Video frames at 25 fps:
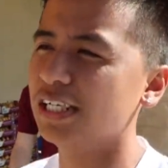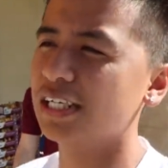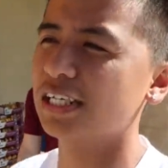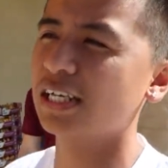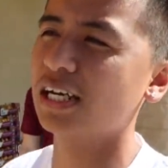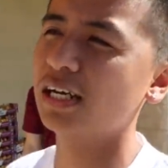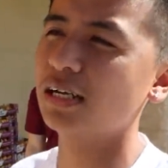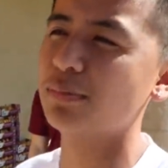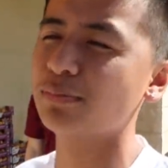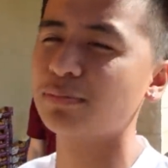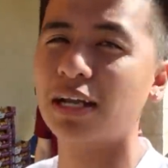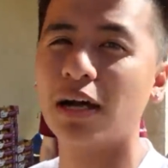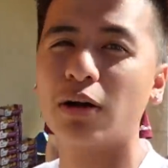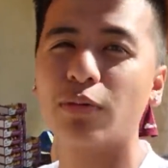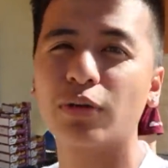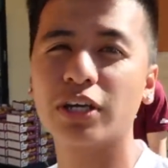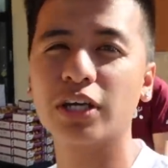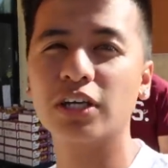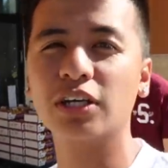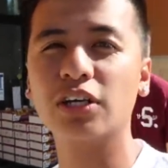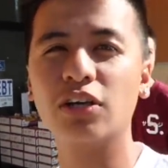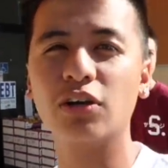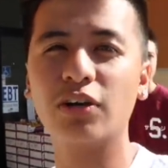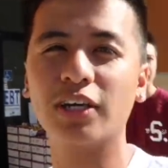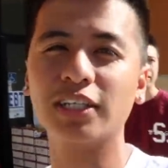eating up. Now we're
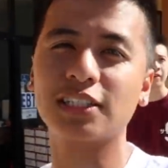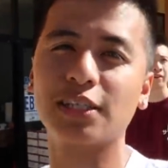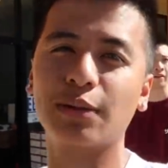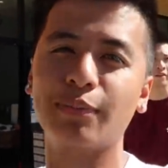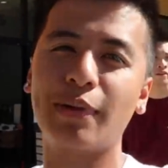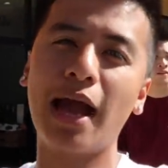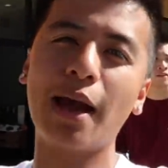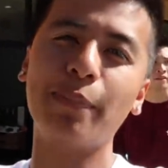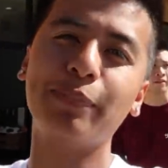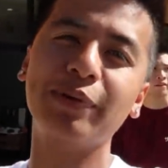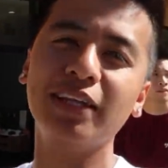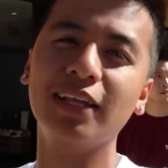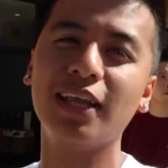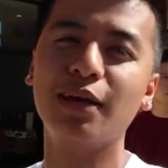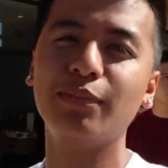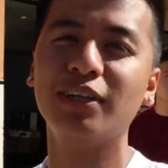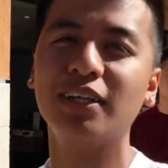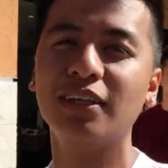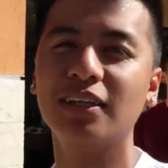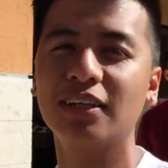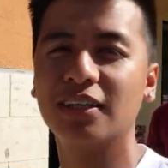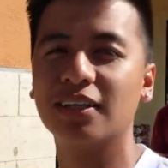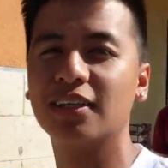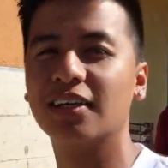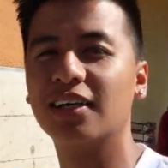gonna go get some Happy
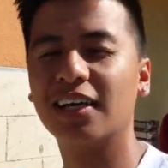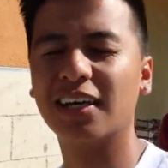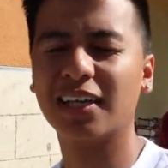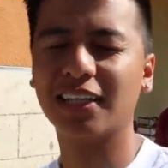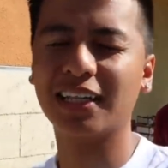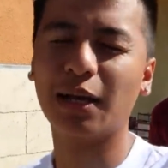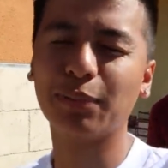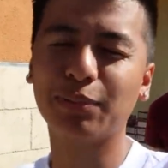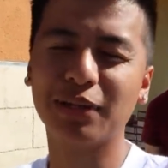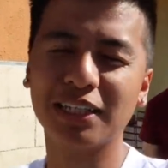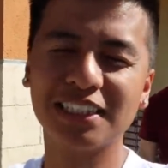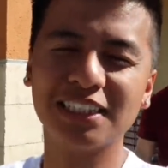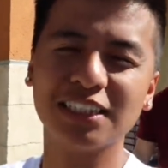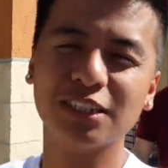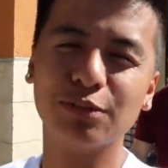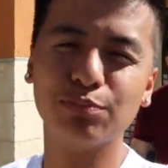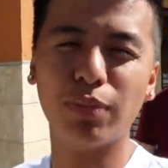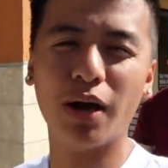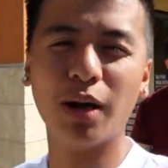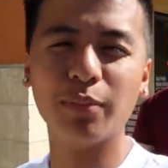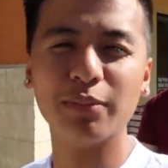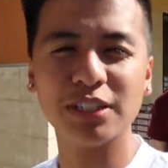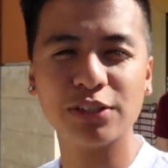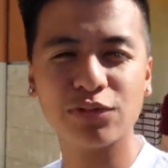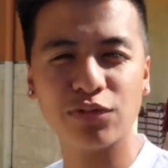Lemon. That place is
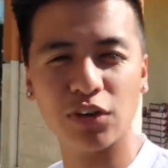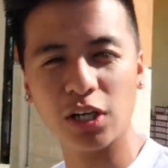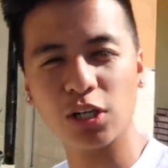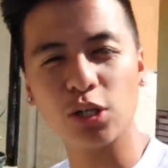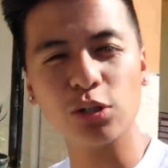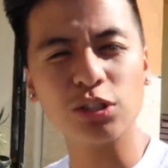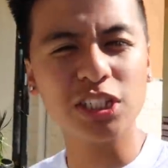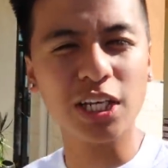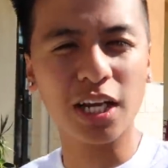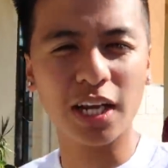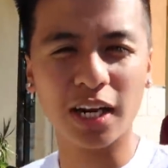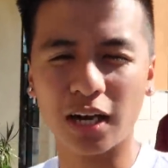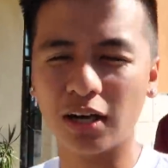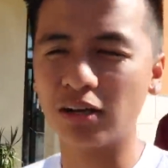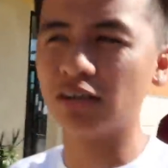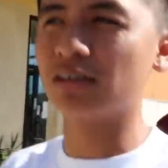bomb as fuck. Go check it